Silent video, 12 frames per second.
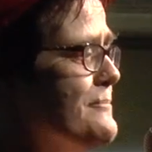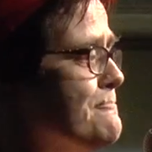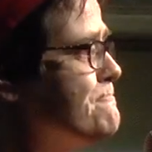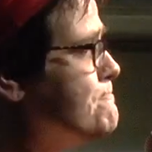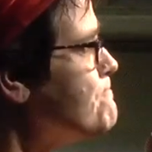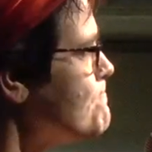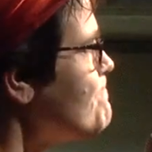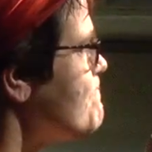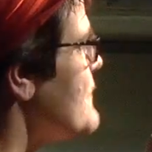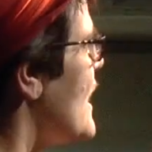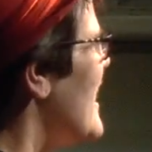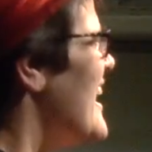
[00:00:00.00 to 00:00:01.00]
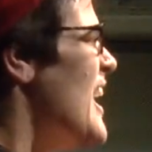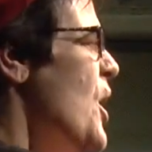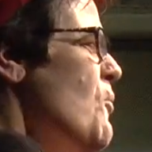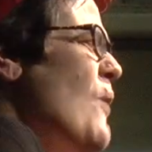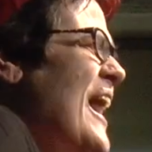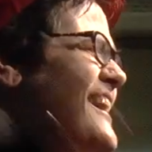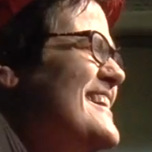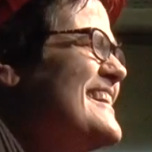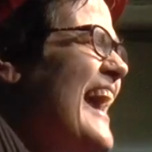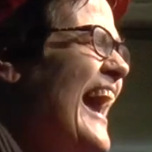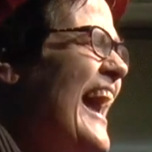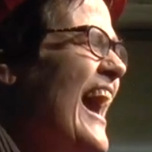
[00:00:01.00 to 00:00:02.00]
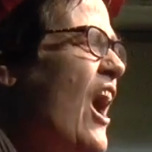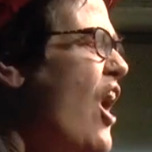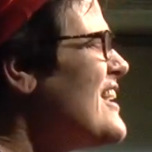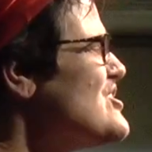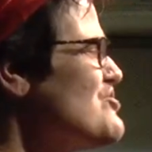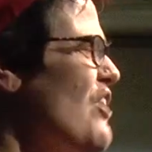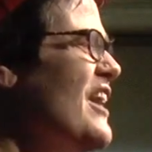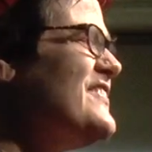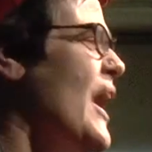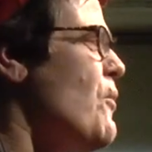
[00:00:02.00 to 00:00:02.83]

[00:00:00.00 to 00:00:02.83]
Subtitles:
Well, yeah, I tried